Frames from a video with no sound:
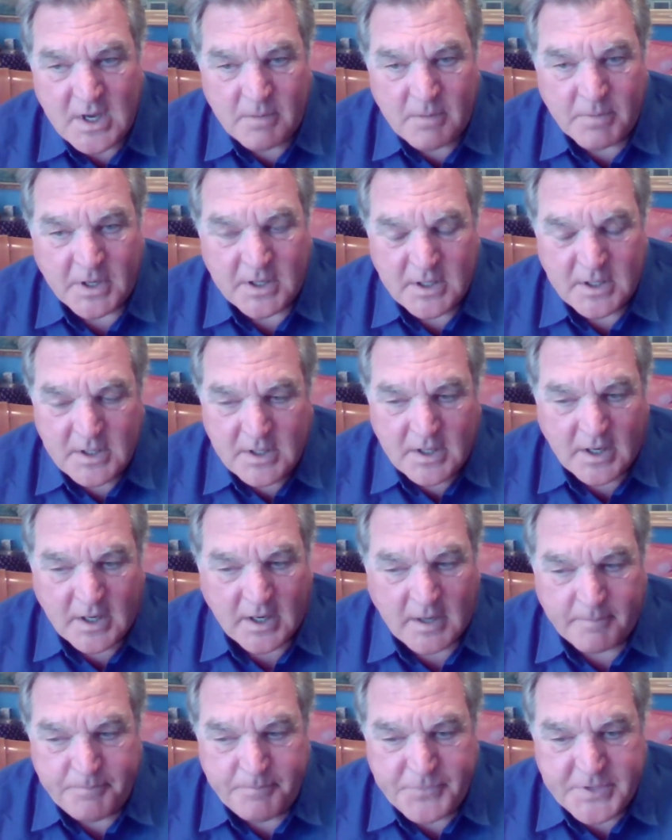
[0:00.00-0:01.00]
But
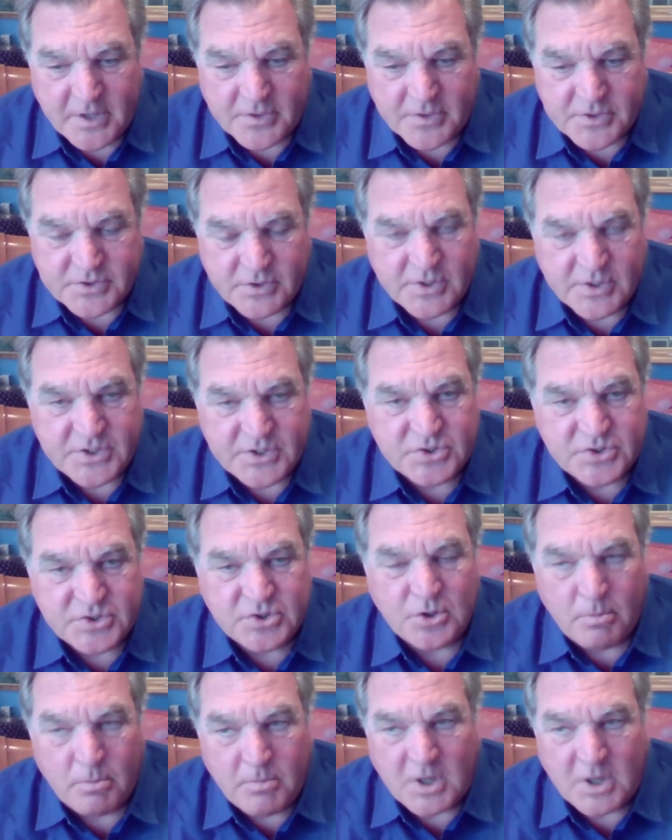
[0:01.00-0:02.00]
there's only
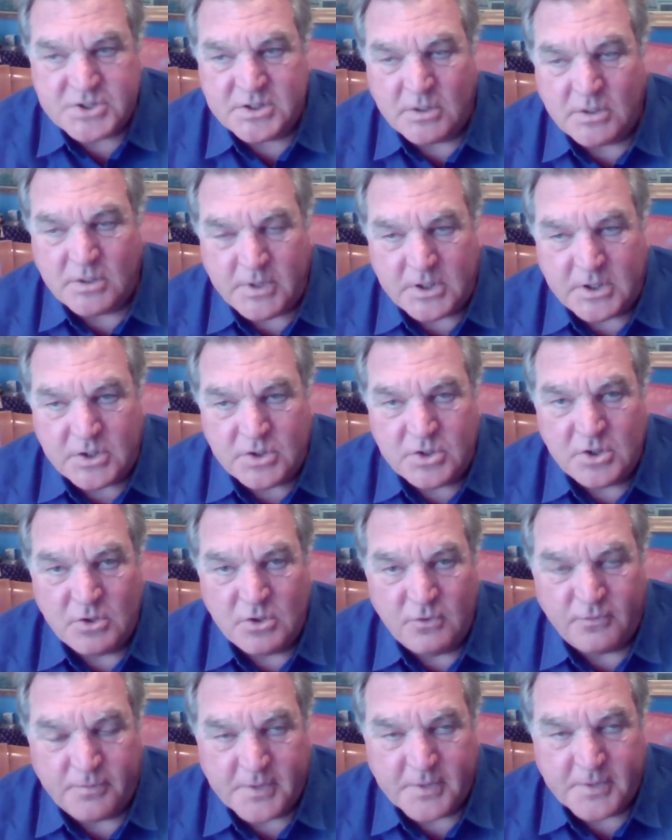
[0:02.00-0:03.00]
so much that we can do
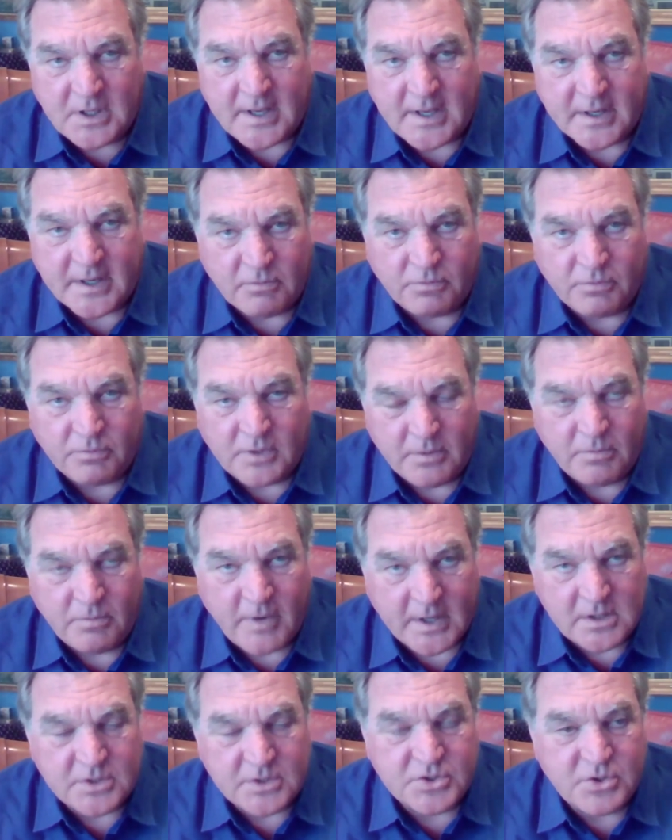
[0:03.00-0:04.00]
from the
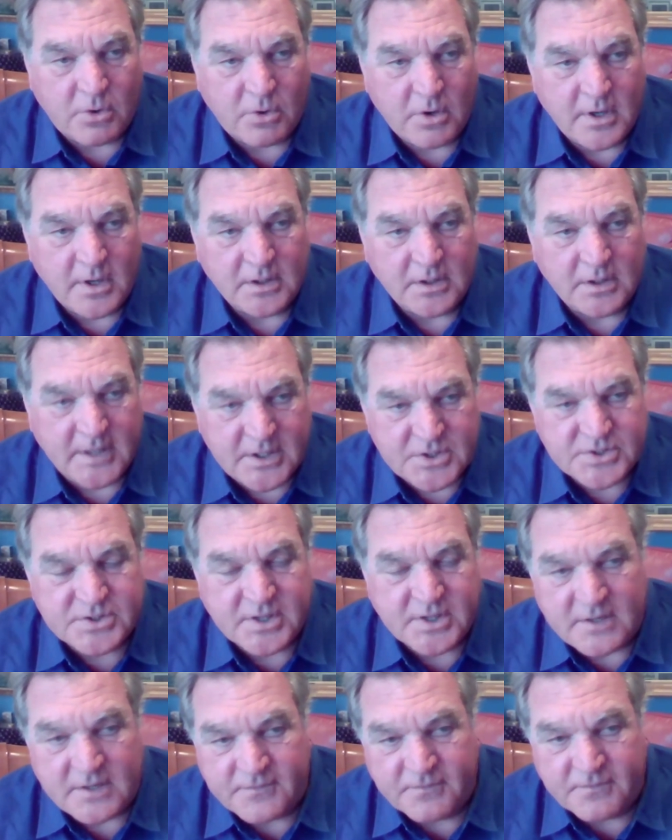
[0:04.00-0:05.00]
regulatory and
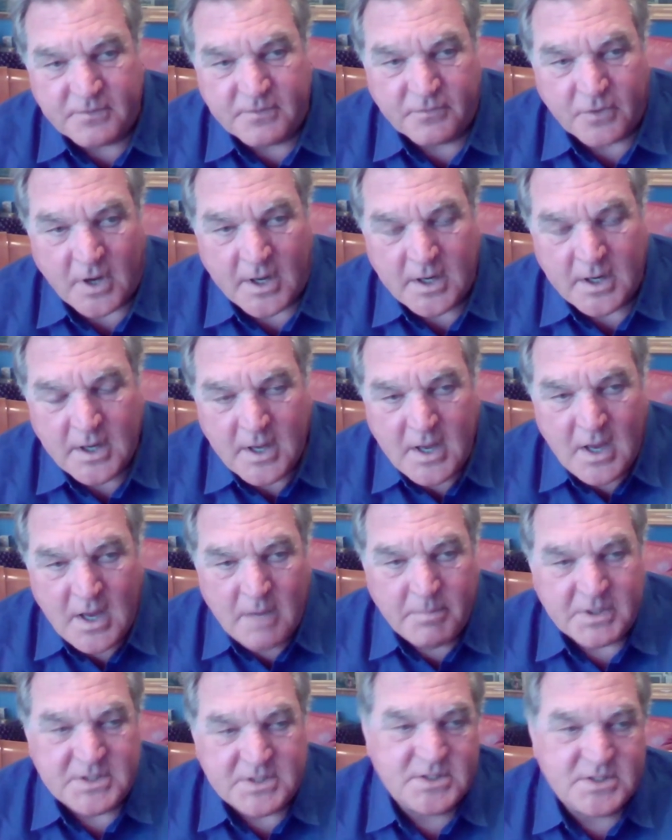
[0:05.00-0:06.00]
legislative front.
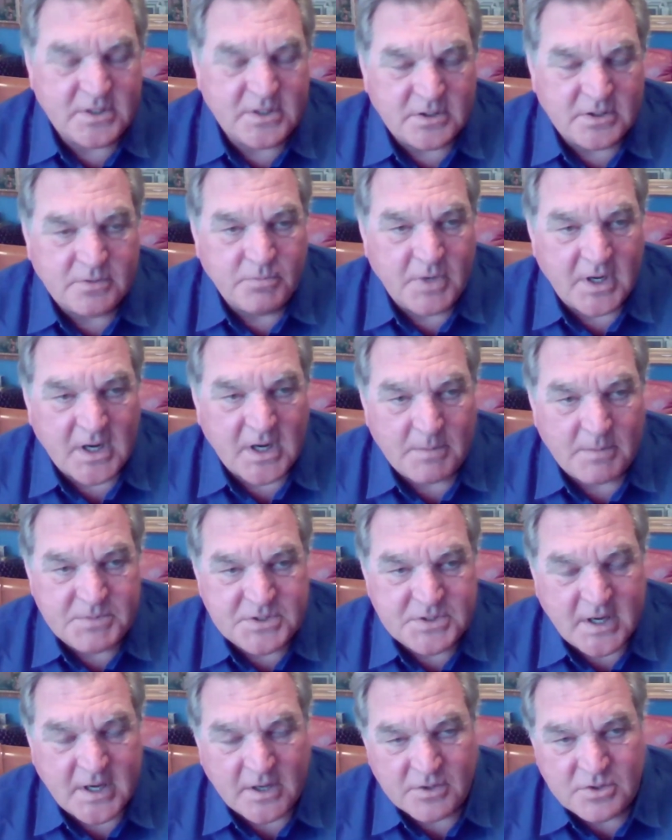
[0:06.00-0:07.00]
But still, when it comes
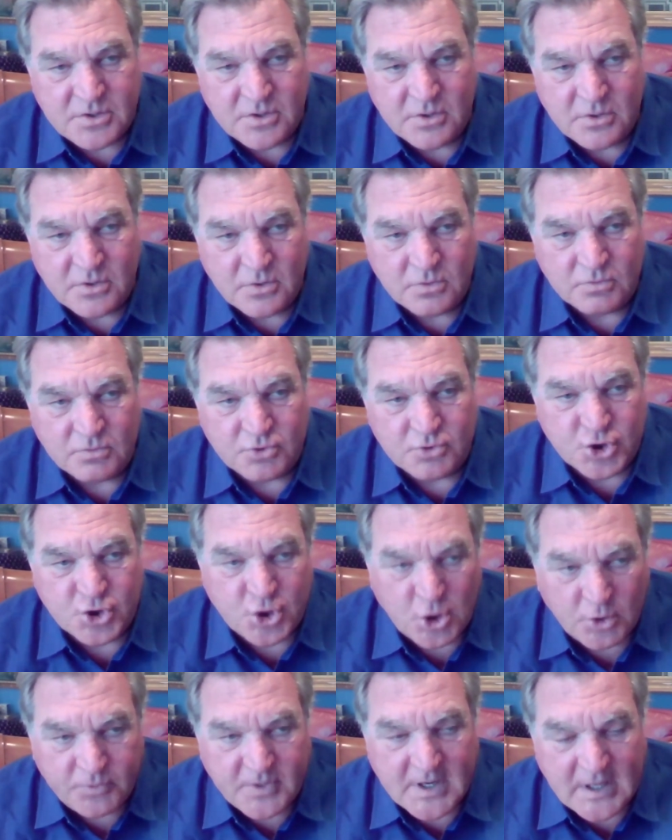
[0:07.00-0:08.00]
down to
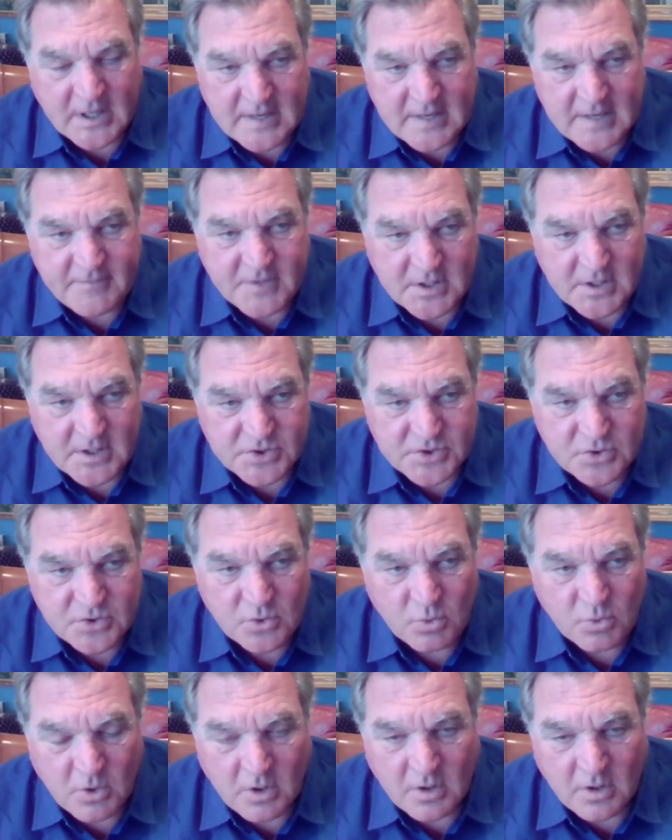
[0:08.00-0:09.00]
children living in this new
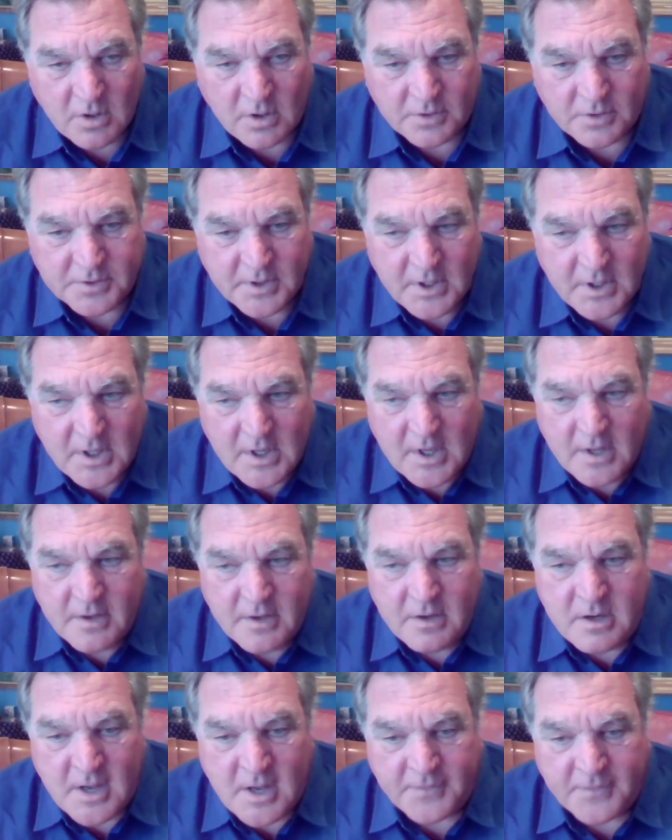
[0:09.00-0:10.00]
world,
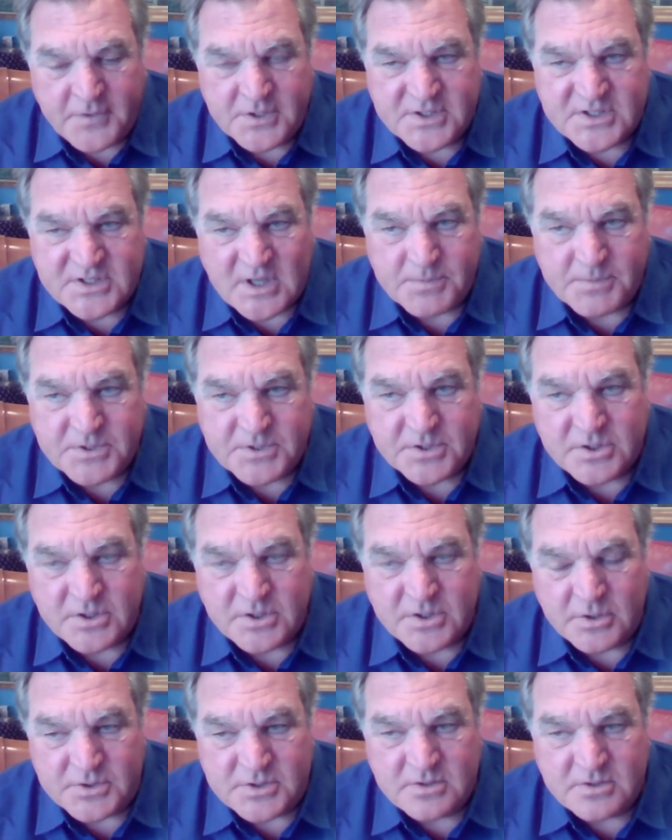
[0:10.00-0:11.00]
nothing
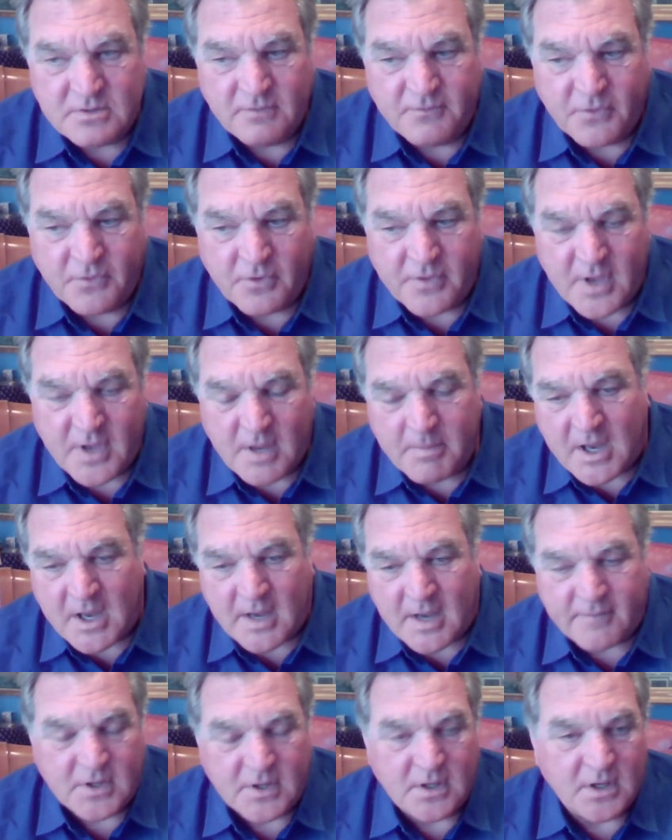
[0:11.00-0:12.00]
substitutes for them
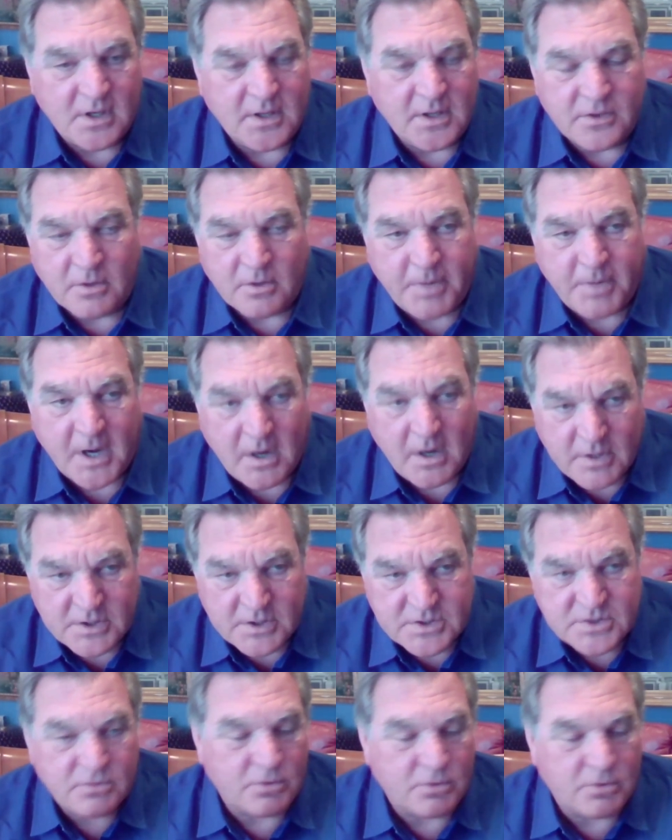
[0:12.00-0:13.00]
having either
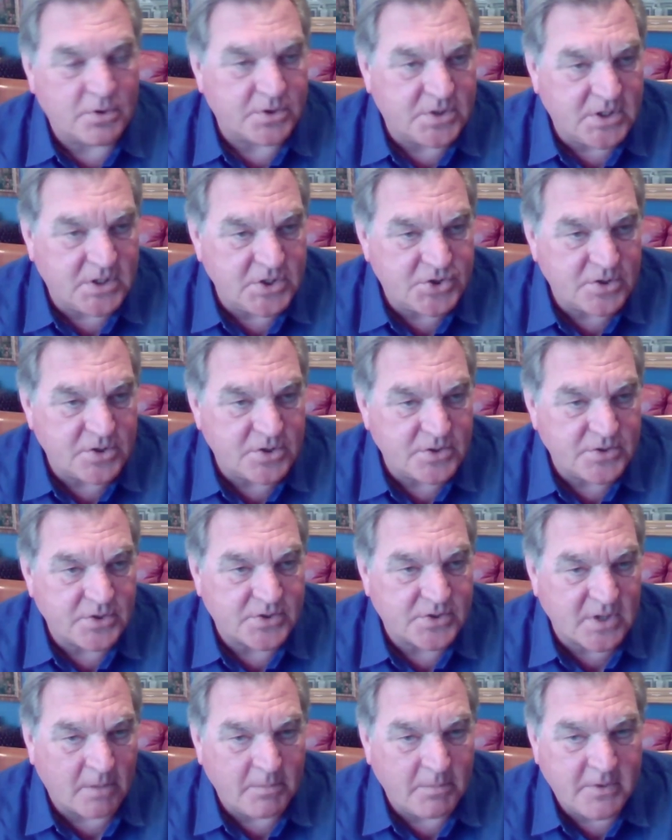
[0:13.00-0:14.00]
parents or teachers or
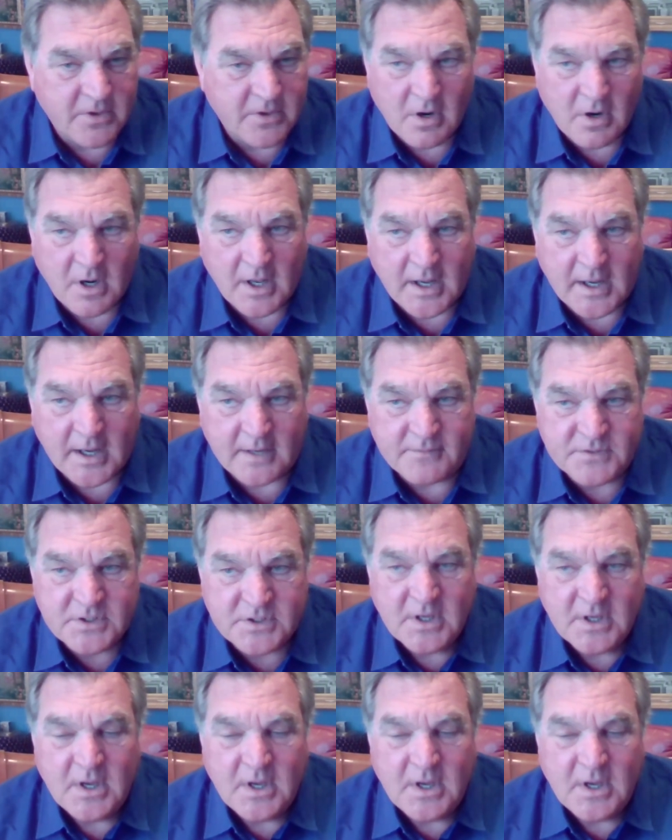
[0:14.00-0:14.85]
something in their lives